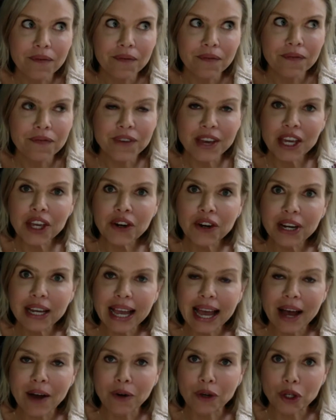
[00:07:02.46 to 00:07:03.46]
figuring
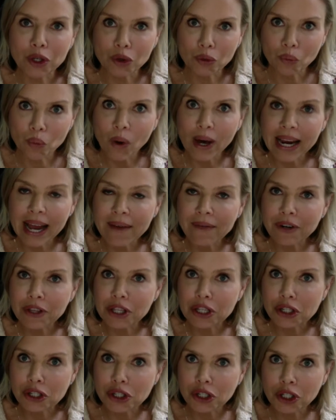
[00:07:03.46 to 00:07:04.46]
out whatever
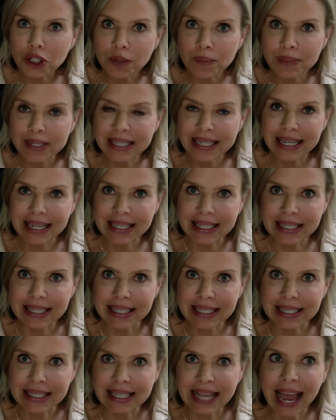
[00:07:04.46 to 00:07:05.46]
the
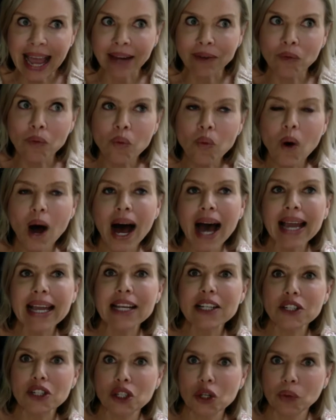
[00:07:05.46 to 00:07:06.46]
circumstances and why
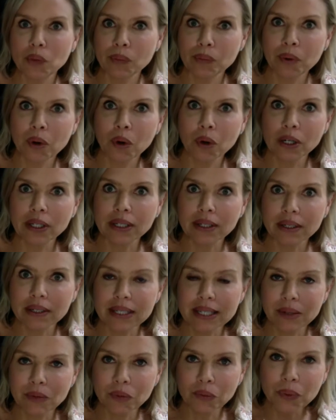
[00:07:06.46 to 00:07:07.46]
it's so important
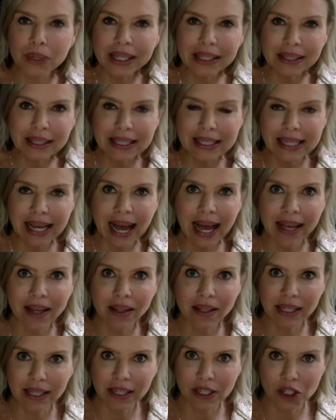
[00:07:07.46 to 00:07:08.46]
to really
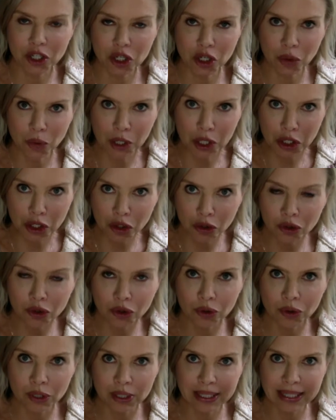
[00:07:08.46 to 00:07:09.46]
dial into a
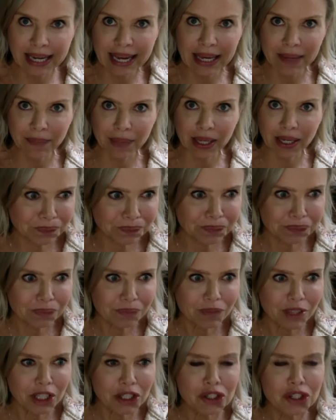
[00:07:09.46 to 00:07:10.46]
neutral statement.
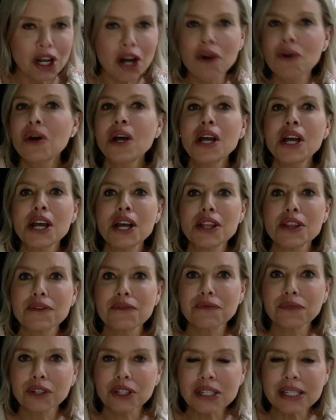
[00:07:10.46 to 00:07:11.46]
So the
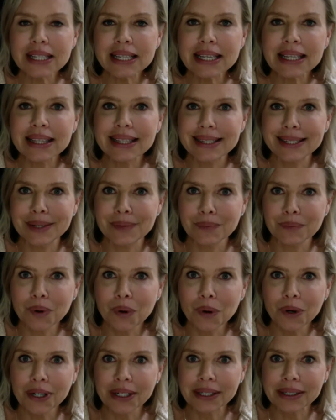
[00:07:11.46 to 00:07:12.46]
first thing that's
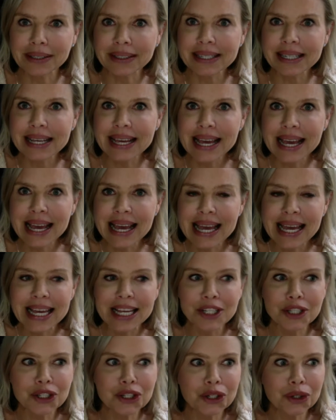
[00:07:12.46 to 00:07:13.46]
important
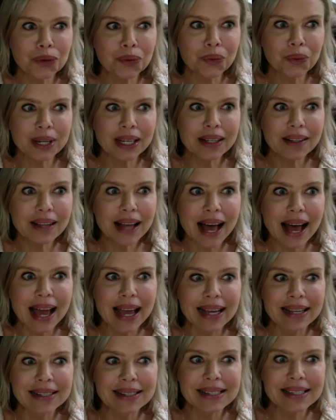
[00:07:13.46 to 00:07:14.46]
is to
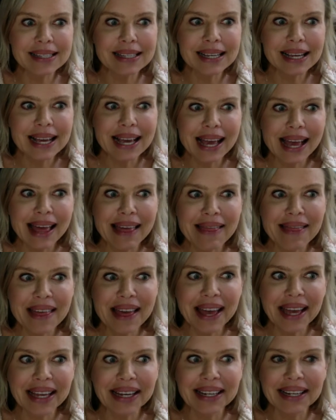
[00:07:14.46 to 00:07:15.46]
realize
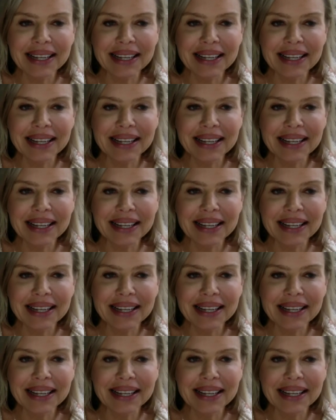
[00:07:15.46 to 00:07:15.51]
that